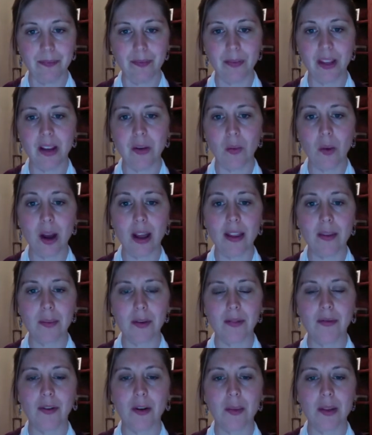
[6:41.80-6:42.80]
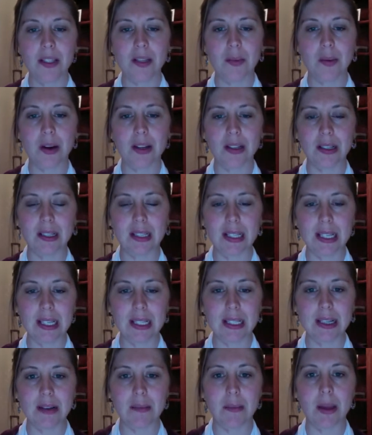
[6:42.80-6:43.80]
And while the performance appraisal
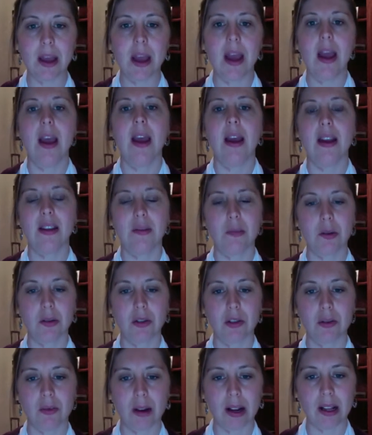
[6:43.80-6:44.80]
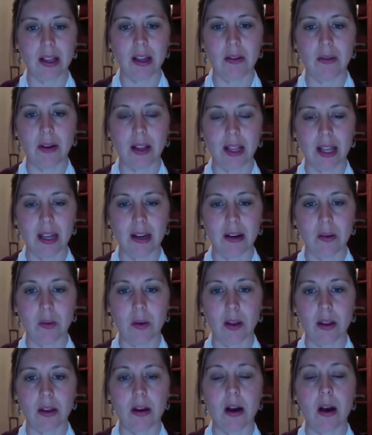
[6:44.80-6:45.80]
system is most directly related
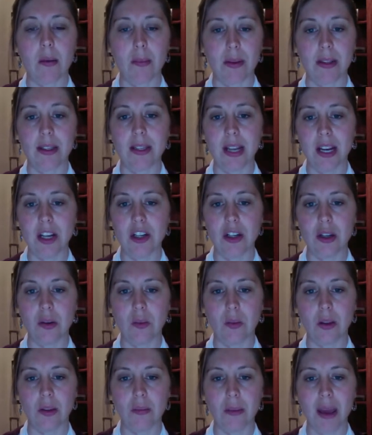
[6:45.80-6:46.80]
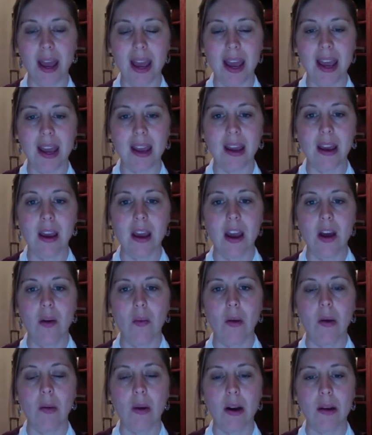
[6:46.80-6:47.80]
with compensation, with pay,
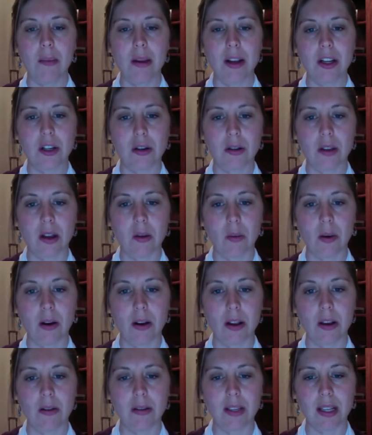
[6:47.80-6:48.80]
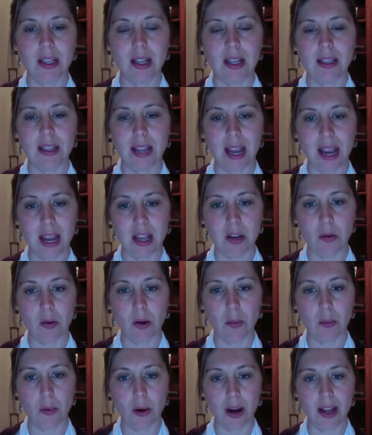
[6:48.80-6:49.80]
we want to make sure that we're using these
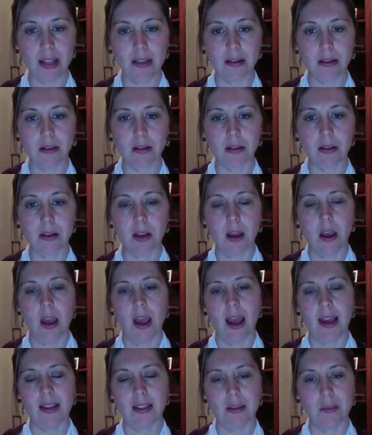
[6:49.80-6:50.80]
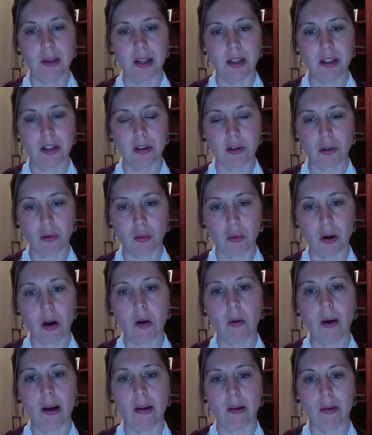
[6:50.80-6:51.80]
annual appraisals as a means to
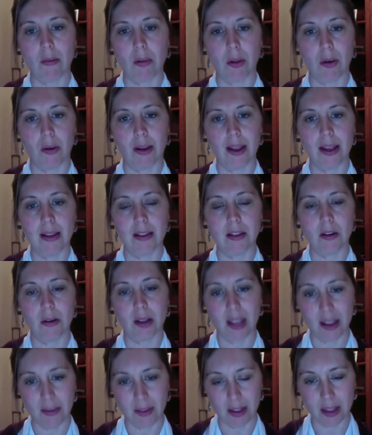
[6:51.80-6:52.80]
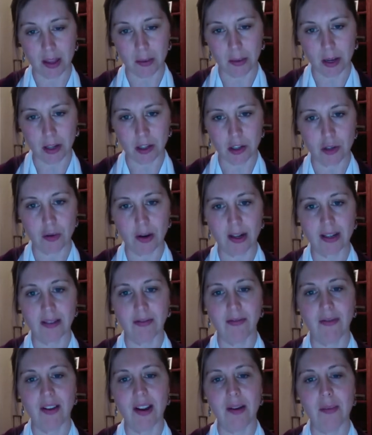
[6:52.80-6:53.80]
grow our employees. So giving them
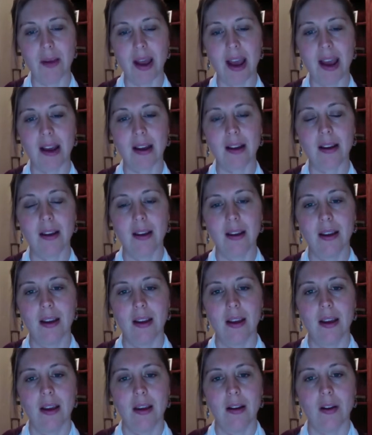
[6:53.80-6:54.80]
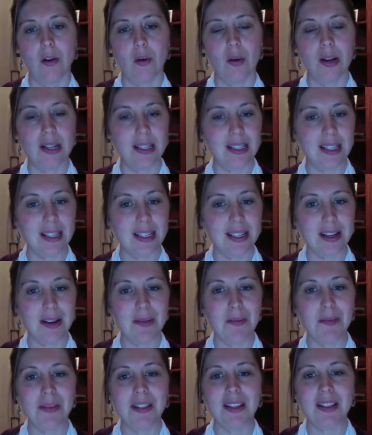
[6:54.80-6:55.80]
constructive feedback,
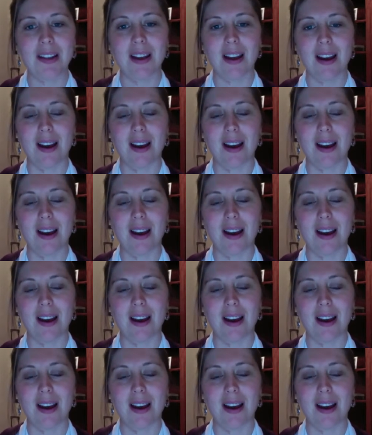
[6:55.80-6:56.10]
criticisms,